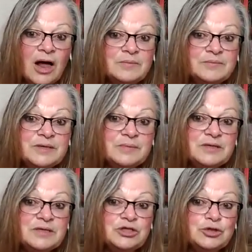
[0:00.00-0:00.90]

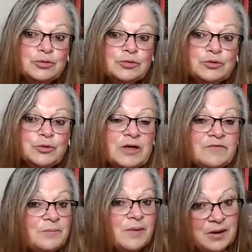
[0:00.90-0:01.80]
Some of these tools were
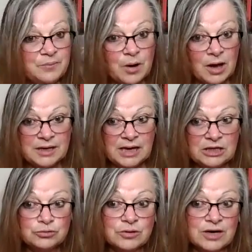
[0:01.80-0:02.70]
even made by
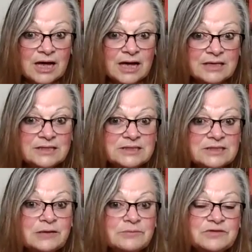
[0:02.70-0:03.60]
natural
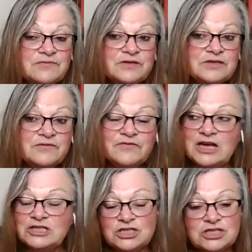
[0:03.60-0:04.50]
glass that was
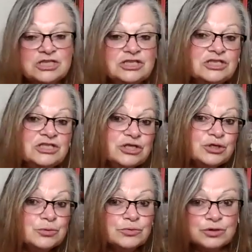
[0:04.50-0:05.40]
fashioned into
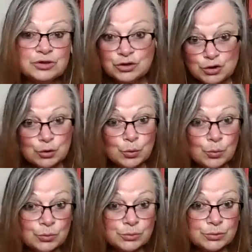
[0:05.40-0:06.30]
chisels,
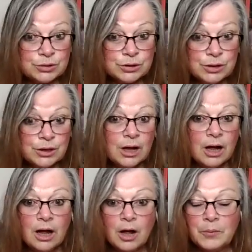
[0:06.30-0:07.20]
saws,
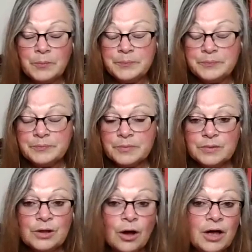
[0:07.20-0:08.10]

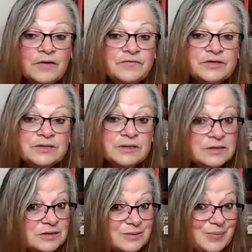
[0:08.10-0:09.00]
knives,
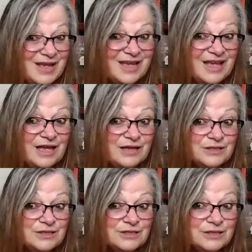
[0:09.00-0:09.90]

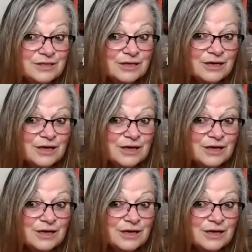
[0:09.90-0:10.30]
spearheads,